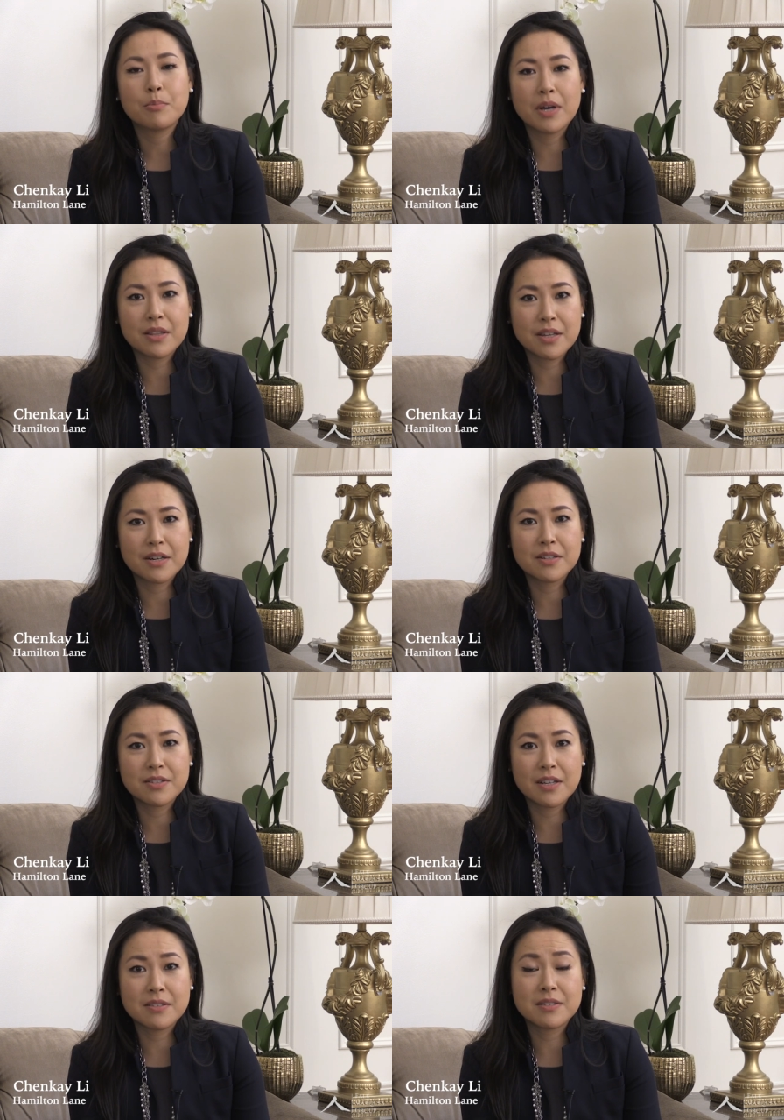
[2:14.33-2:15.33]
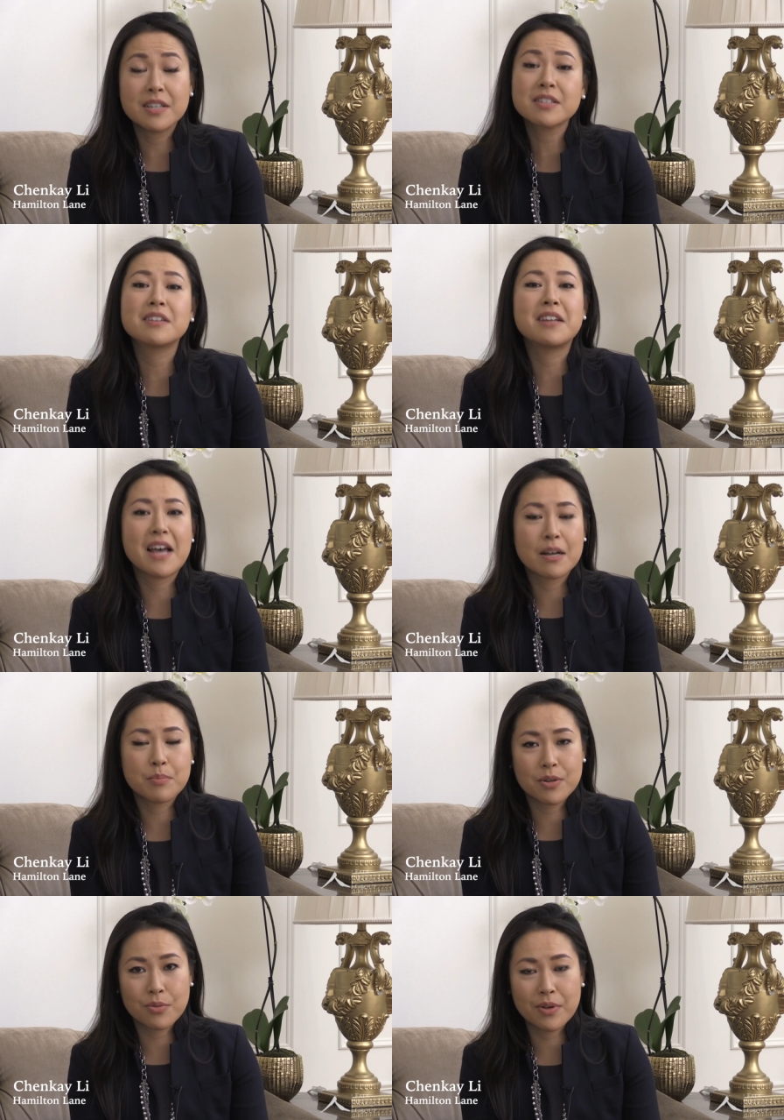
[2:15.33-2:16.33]
but there's this
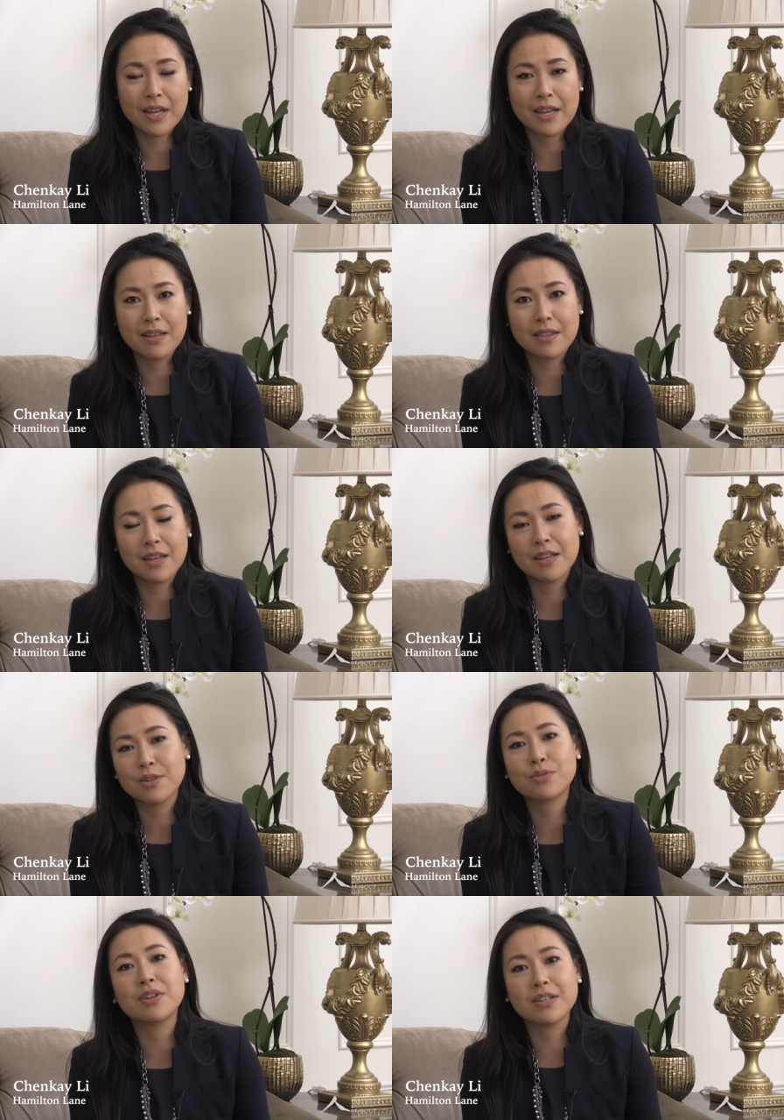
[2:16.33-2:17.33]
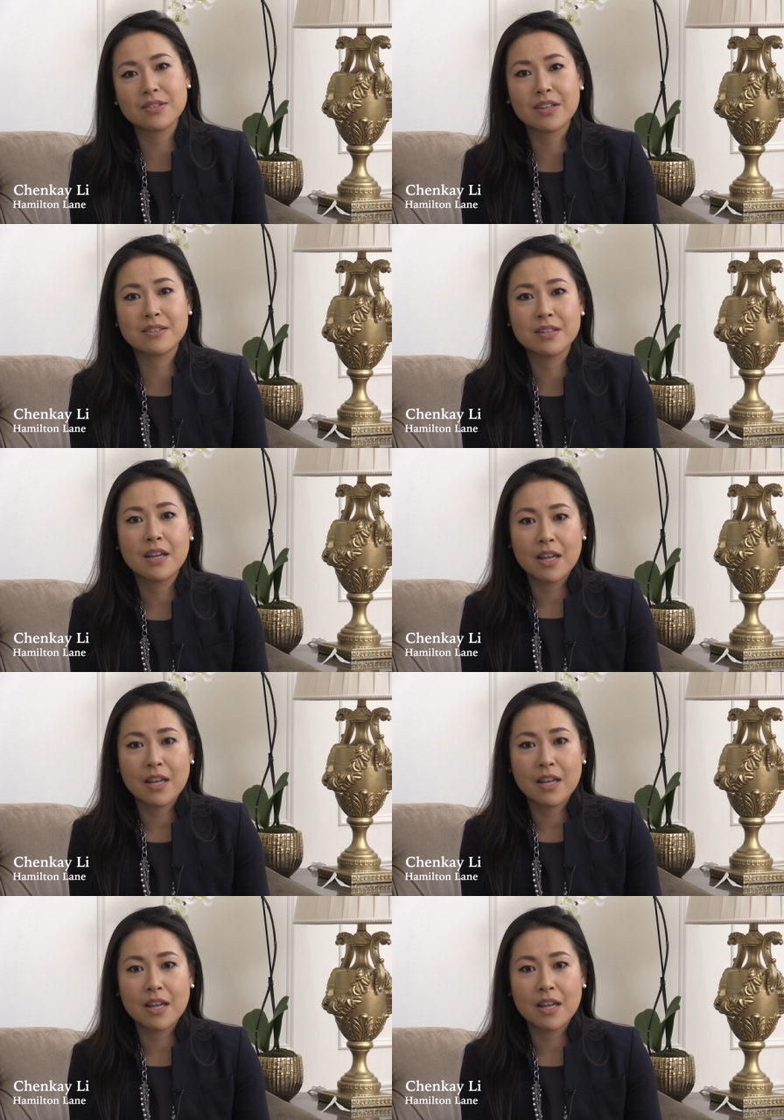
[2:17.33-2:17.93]
disconnect between the interest that